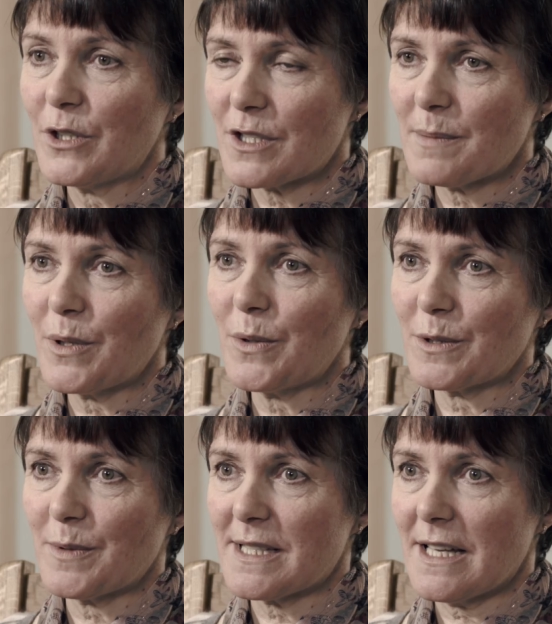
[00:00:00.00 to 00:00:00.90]
But the
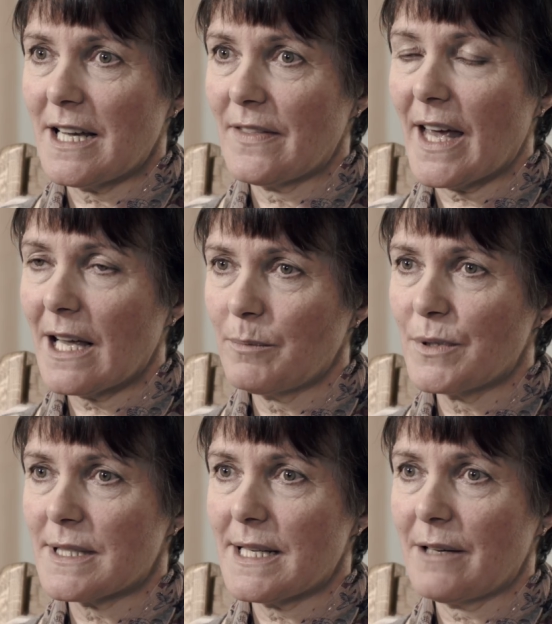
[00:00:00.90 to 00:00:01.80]
support was there, the
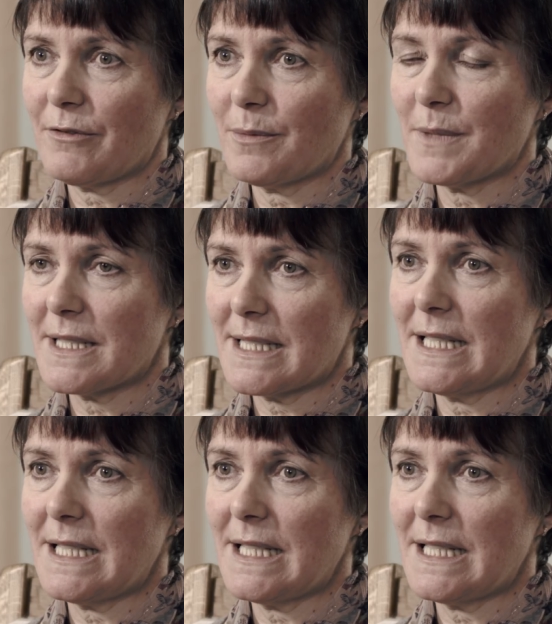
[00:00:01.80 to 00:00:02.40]
help was there from the